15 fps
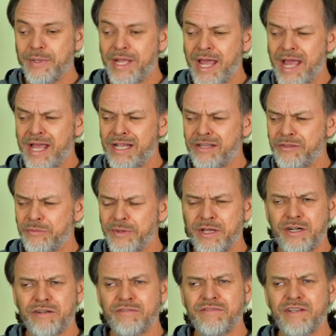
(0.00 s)
we had
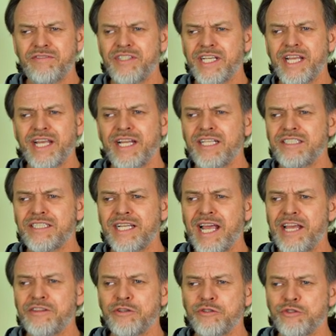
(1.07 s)
350 kids,
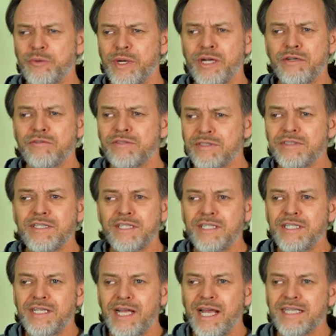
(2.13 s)
K through 12,
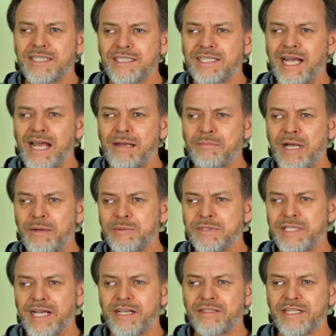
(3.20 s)
at the time I was
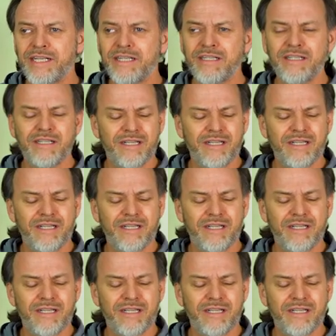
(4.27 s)
down there.